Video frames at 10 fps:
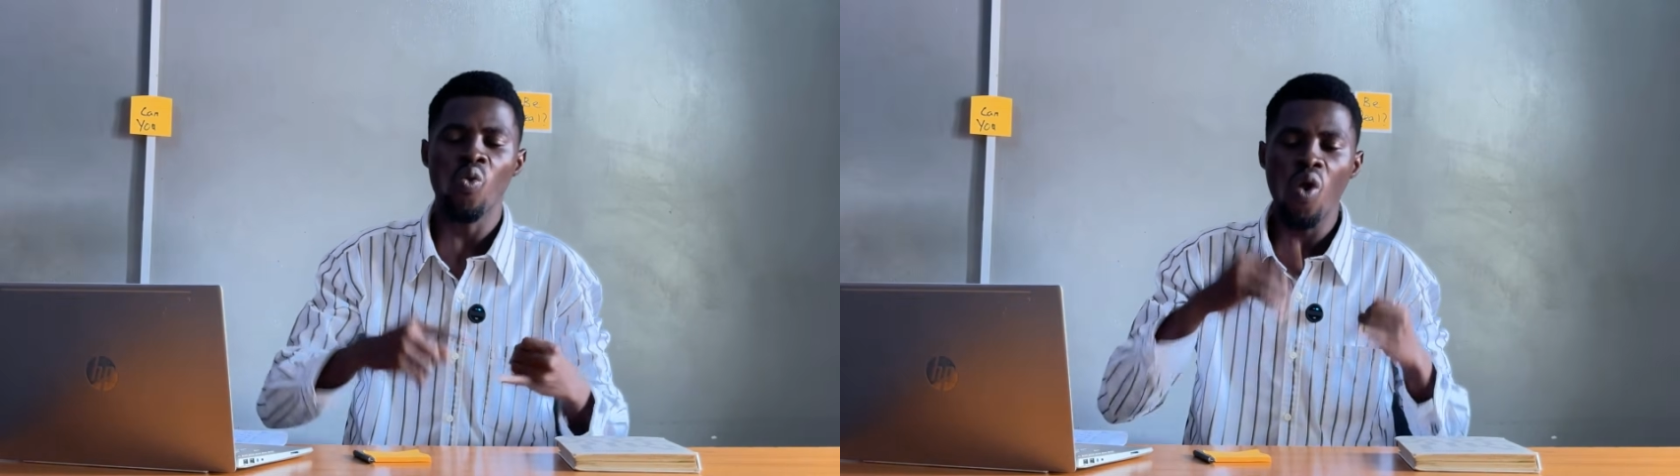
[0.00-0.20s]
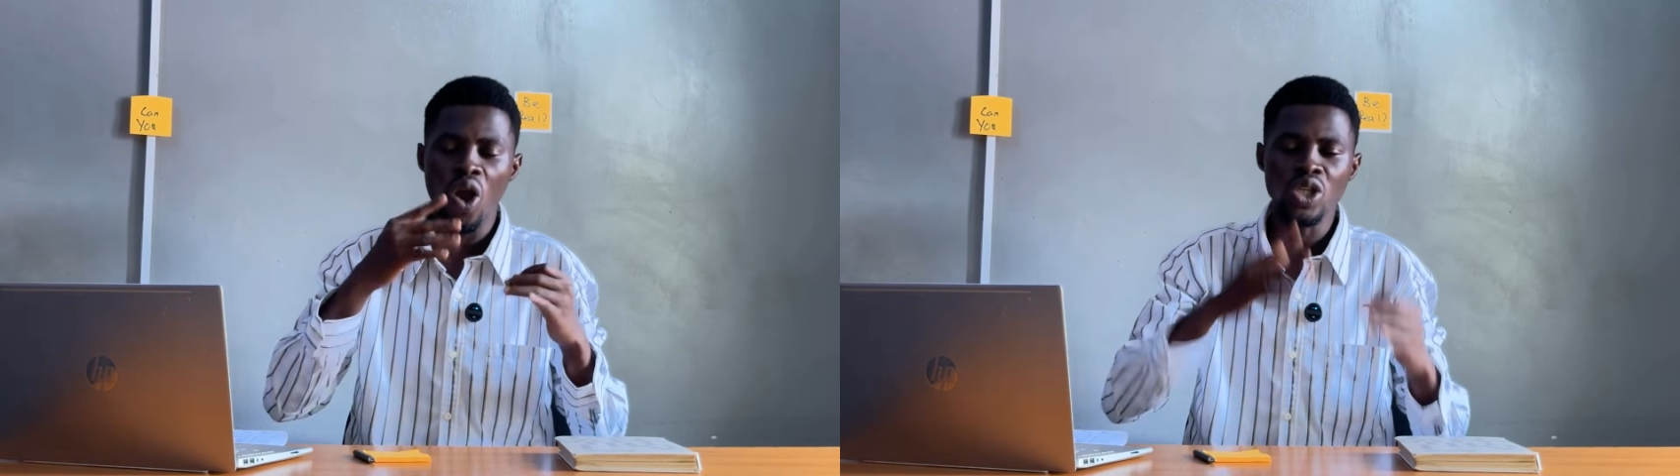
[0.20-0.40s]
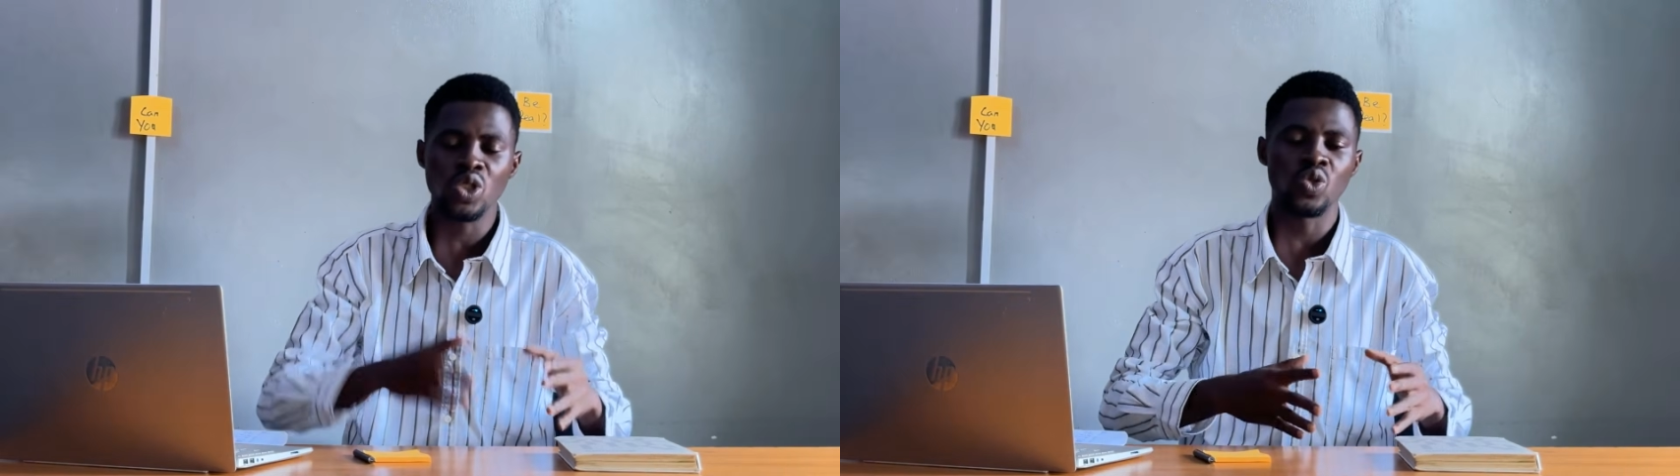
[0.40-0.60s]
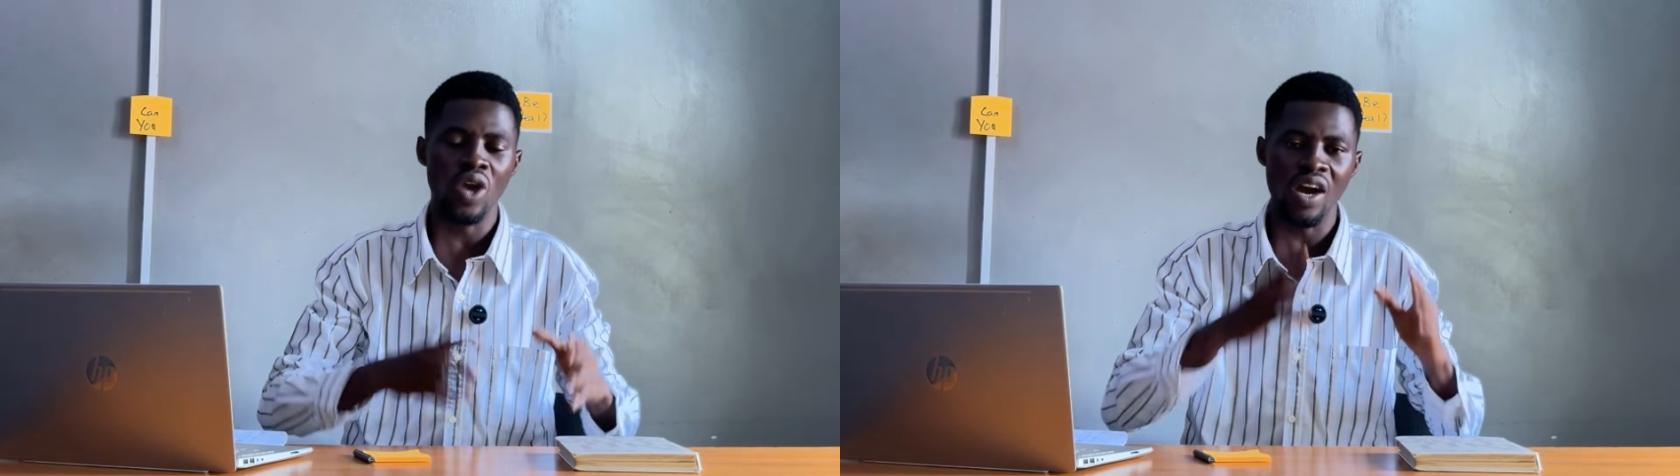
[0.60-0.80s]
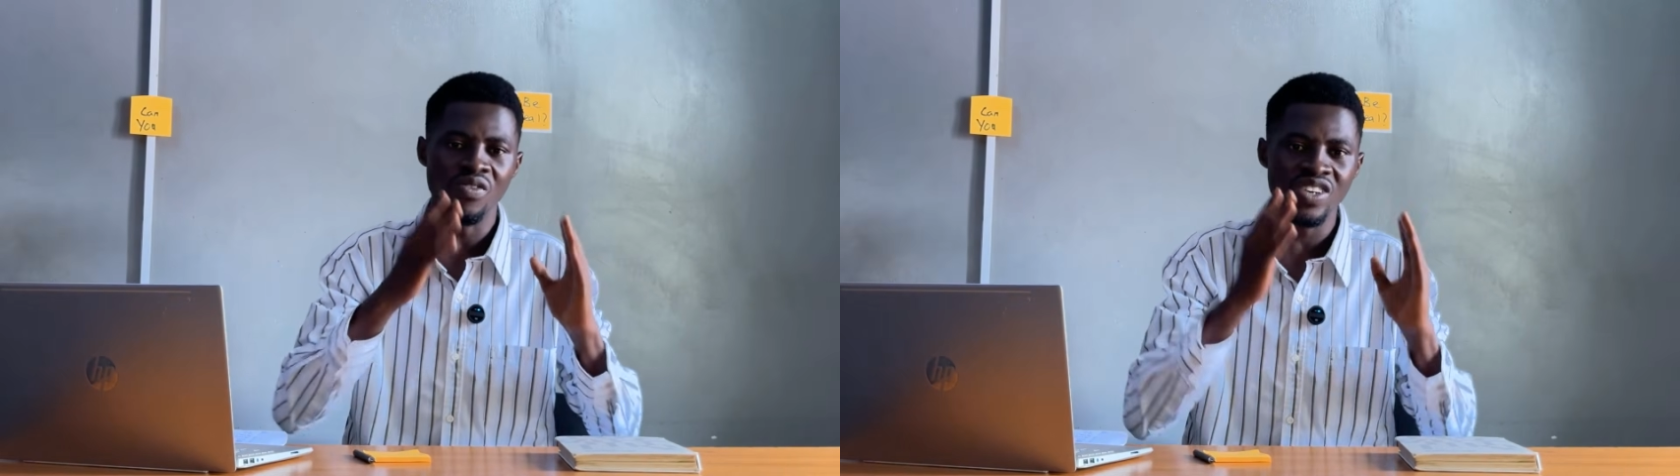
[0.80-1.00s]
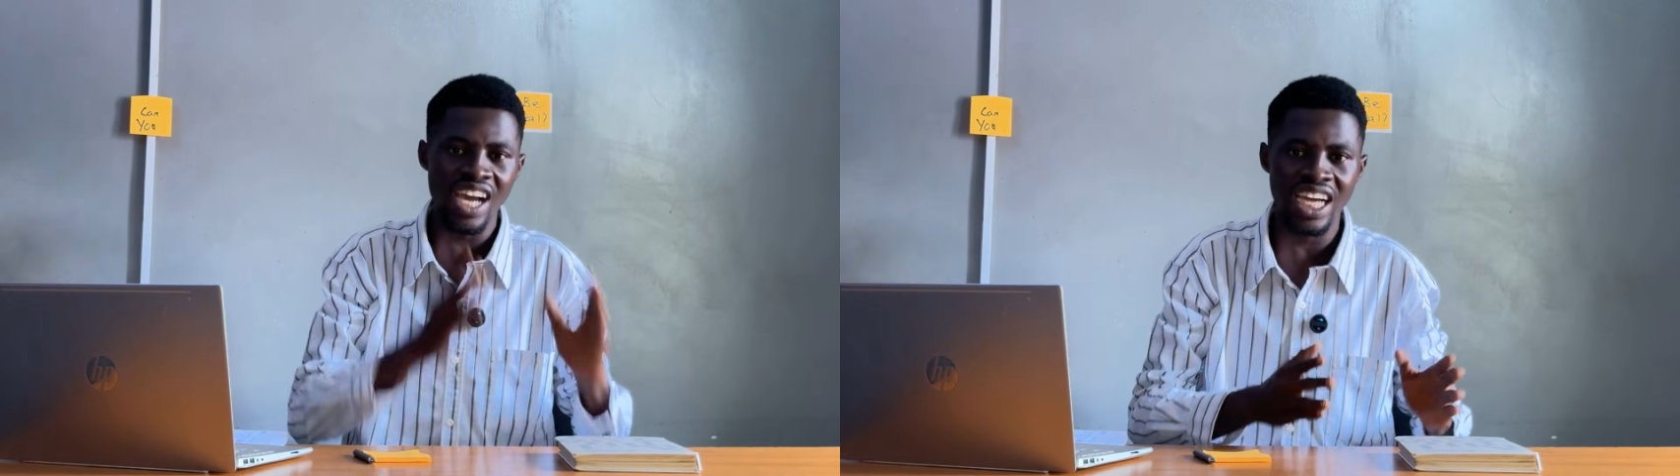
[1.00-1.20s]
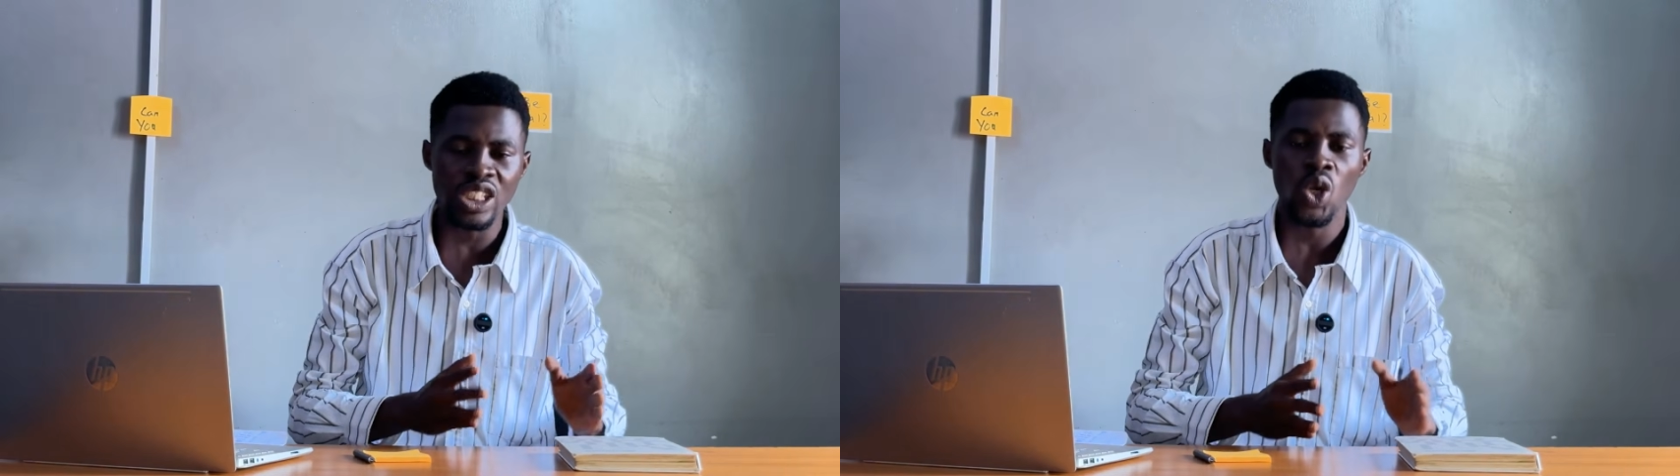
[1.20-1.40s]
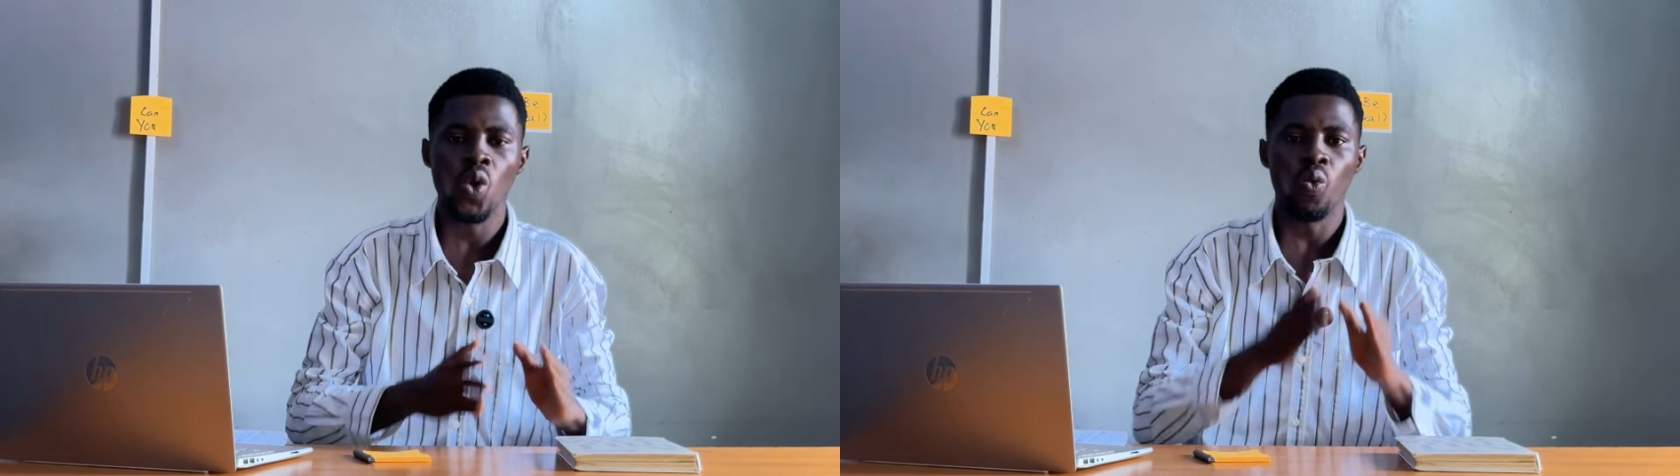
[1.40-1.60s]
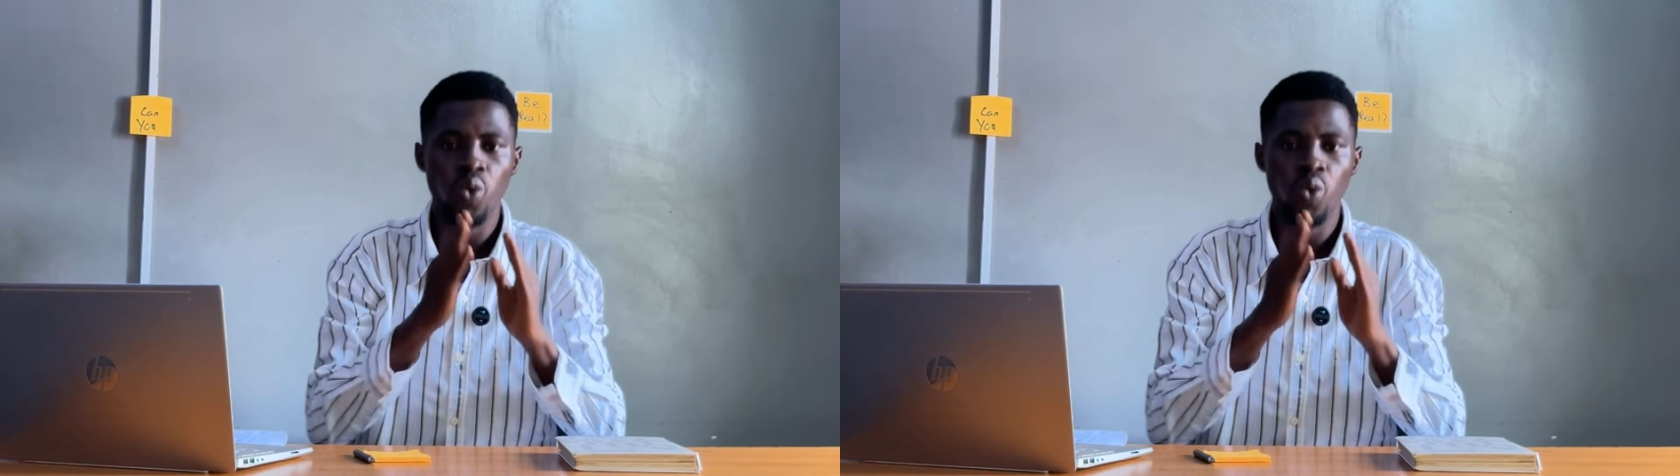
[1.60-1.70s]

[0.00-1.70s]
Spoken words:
what you have read